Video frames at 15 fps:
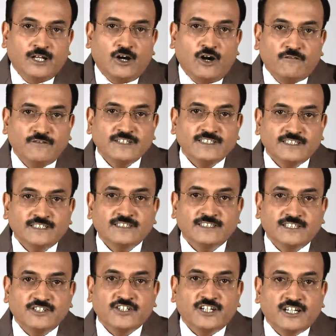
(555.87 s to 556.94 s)
Officers
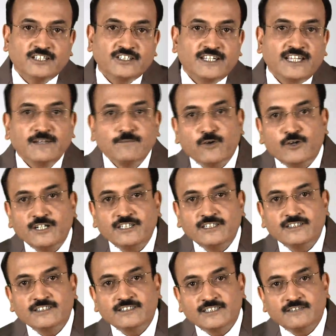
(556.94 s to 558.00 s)
in charge can monitor
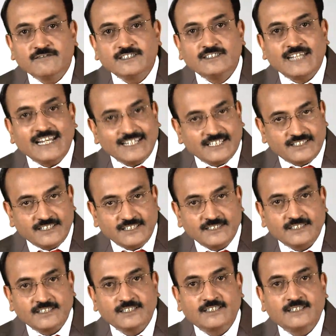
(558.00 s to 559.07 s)
the service
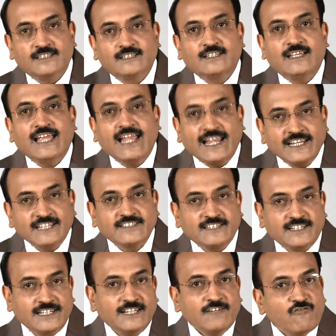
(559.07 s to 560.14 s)
statistics and
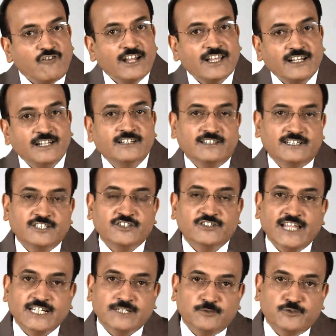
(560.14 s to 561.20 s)
SLA via a rich
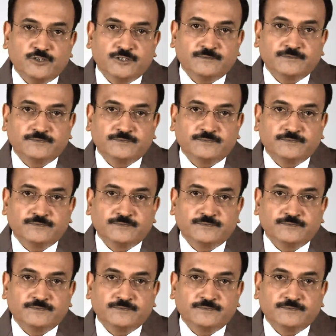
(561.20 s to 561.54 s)
dashboard.